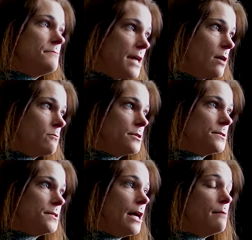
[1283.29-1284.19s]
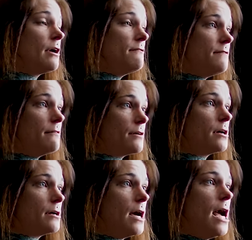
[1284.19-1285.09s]
that was in my
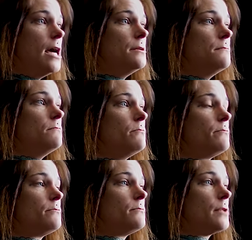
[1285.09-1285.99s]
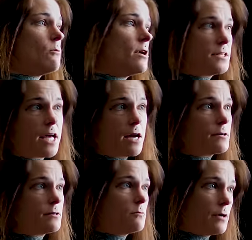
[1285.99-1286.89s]
favor. And I was
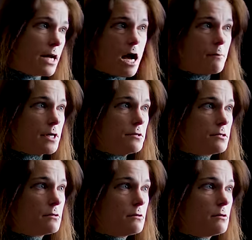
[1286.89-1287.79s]
scared when it happened.